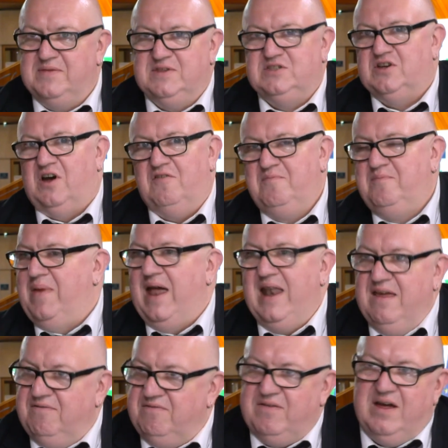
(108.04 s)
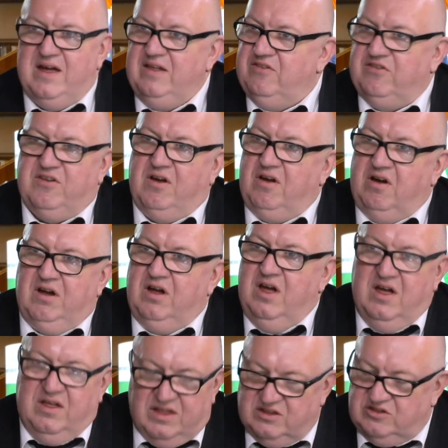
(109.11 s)
sort of benefits, or
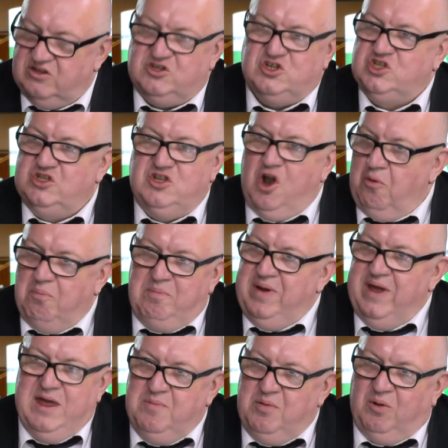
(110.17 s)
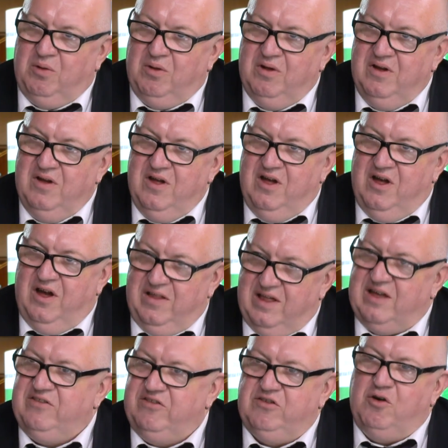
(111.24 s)
they're just non-people. And
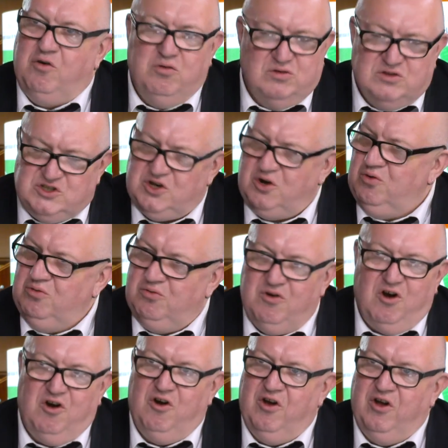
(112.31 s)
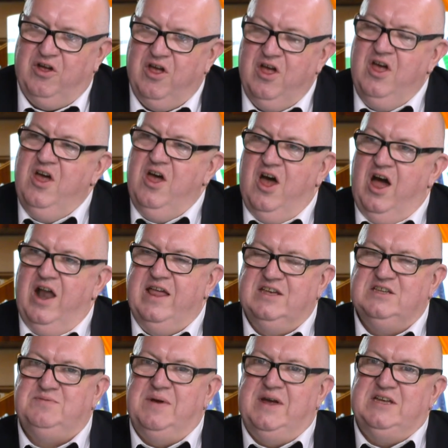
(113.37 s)
that's so wrong, and
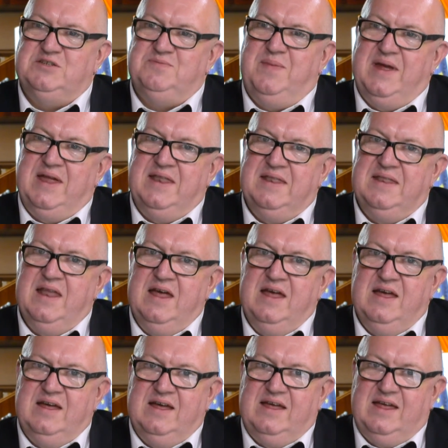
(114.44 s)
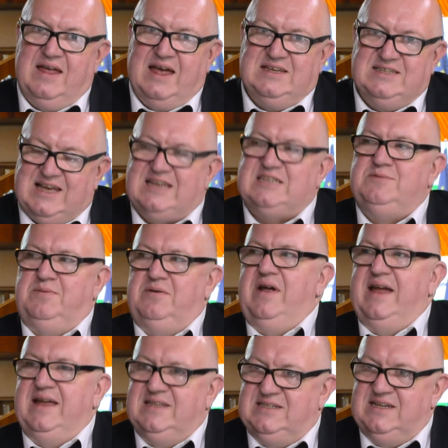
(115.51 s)
it's been
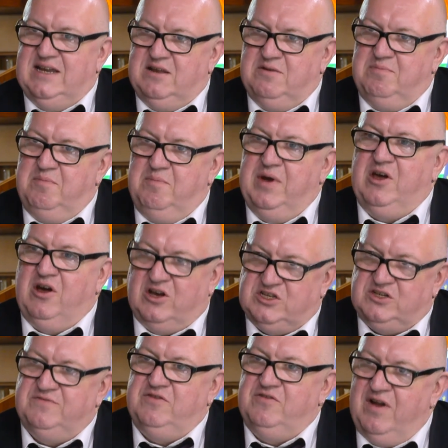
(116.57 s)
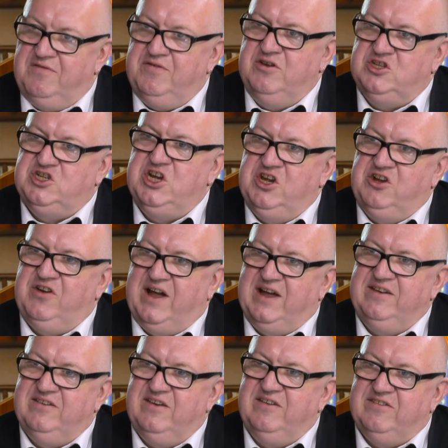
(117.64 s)
exasperated because of the refugee
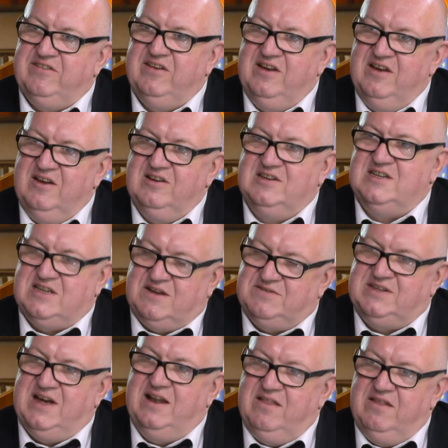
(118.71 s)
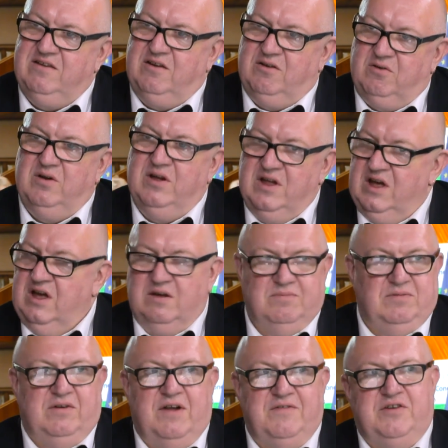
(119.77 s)
crisis. Because as I've said, you know,
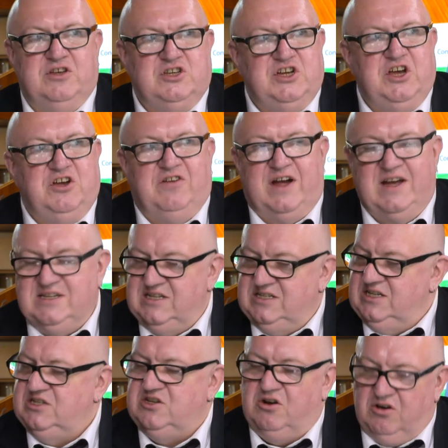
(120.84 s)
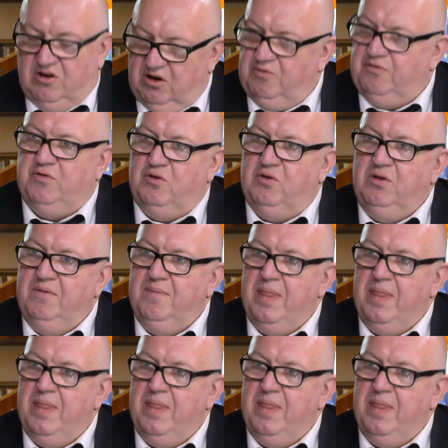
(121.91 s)
the refugee crisis is awful,